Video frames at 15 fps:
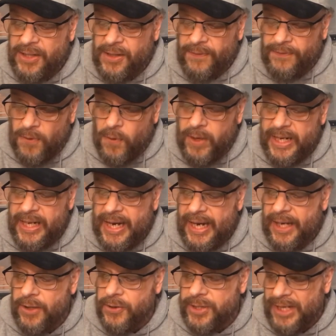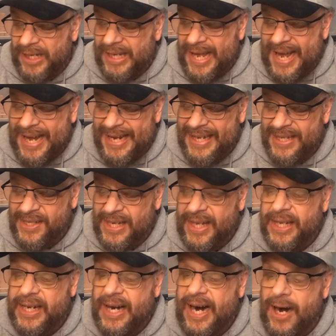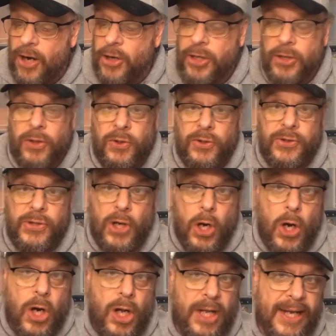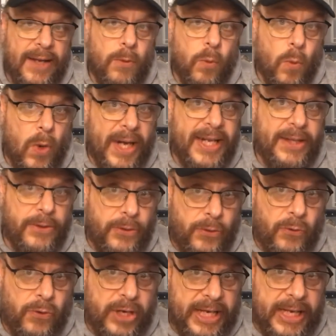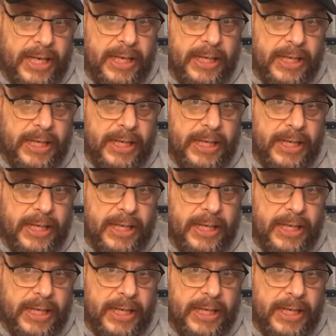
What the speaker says: the 49ers, the Lions, and the Cardinals all at 1-3.